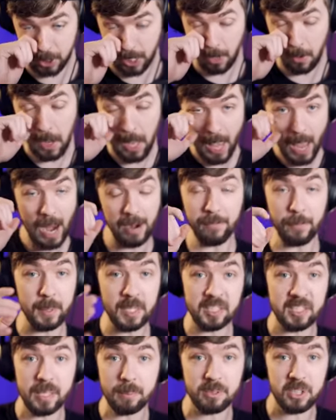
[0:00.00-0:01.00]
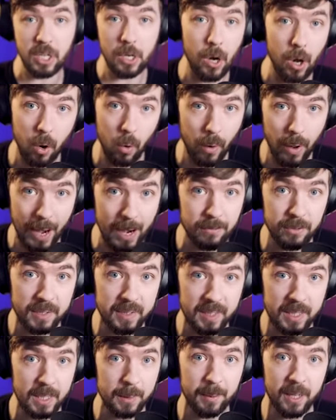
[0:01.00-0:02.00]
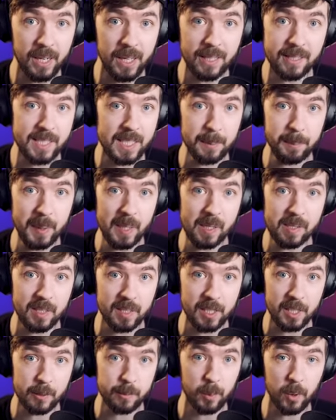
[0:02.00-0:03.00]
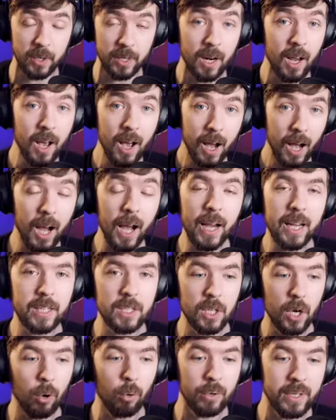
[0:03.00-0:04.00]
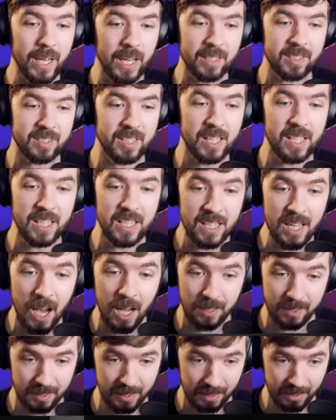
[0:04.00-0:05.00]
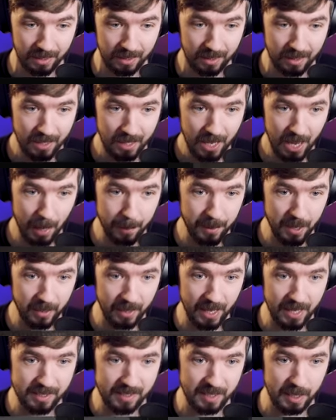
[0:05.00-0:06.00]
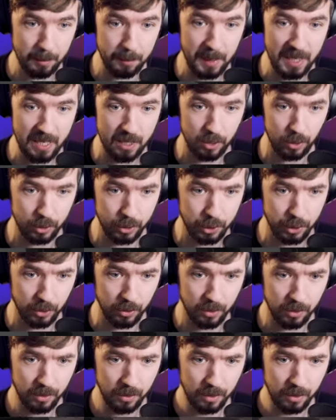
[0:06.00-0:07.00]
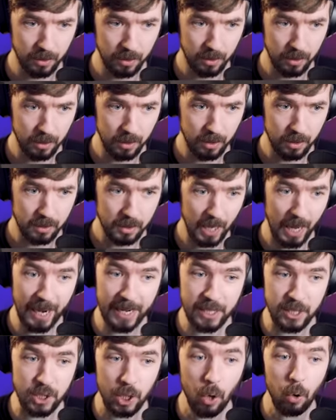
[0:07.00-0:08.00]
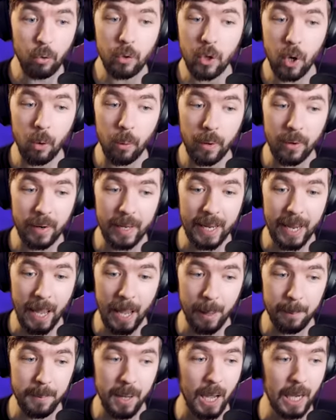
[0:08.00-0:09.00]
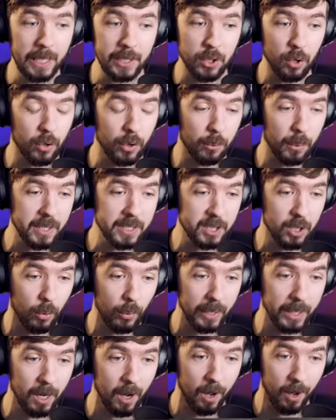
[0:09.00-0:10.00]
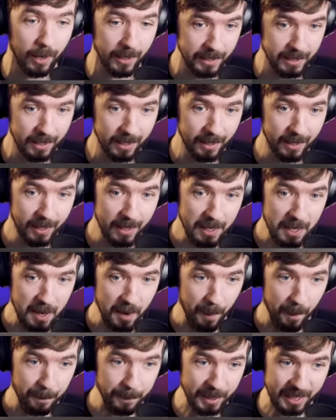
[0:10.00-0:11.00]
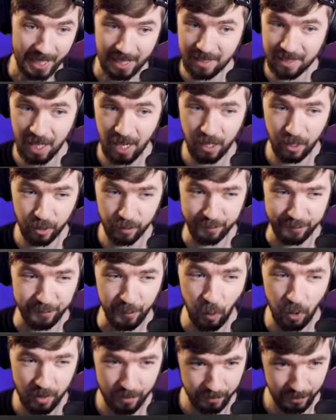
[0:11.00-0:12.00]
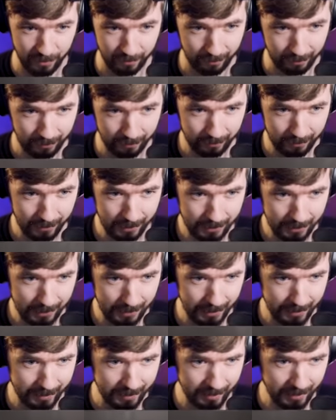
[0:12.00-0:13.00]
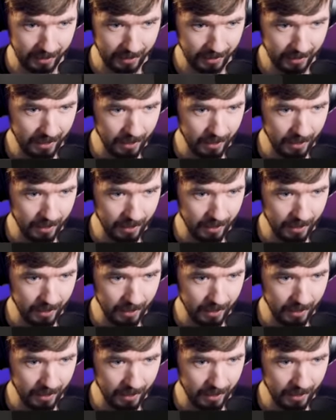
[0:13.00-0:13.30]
Now, everybody seems to know everything about SCPs at this point. I know next to nothing about SCP culture. I don't know where I am, I don't know what's going on, but that's kind of the fun of it, I think.